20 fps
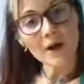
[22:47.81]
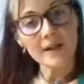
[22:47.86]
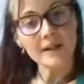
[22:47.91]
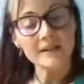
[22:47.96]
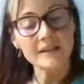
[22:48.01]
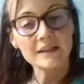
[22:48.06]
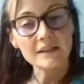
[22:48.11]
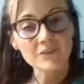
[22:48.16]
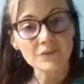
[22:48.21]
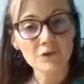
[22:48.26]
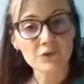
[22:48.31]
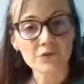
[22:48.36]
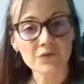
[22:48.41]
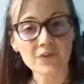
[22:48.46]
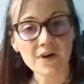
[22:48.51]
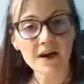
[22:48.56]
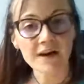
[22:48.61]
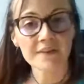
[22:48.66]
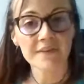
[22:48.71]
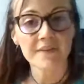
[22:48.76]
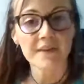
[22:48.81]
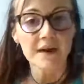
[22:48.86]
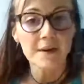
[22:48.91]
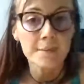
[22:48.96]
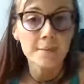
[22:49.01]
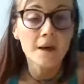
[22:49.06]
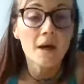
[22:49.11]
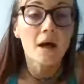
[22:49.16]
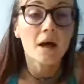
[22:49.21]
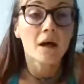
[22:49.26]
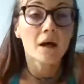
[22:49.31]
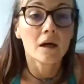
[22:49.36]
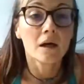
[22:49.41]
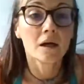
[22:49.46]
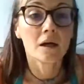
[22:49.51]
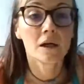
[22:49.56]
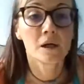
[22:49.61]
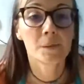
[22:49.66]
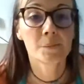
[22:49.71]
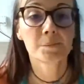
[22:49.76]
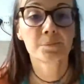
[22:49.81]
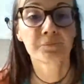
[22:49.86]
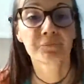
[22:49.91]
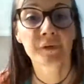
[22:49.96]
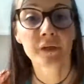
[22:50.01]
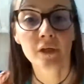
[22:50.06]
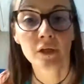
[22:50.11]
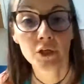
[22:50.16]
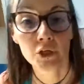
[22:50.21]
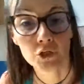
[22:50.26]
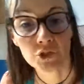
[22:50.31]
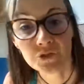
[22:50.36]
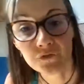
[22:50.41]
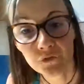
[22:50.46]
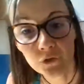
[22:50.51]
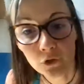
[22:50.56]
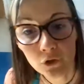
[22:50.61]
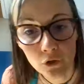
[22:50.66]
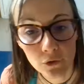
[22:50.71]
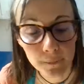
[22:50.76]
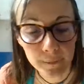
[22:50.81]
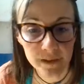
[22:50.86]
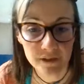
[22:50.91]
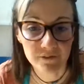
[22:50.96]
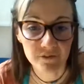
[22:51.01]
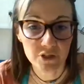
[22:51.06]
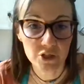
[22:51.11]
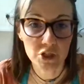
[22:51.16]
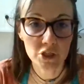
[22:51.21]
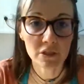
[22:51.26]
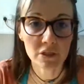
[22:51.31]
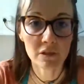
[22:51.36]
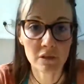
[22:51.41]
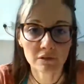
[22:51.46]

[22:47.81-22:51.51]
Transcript: And if you find them useful or beneficial,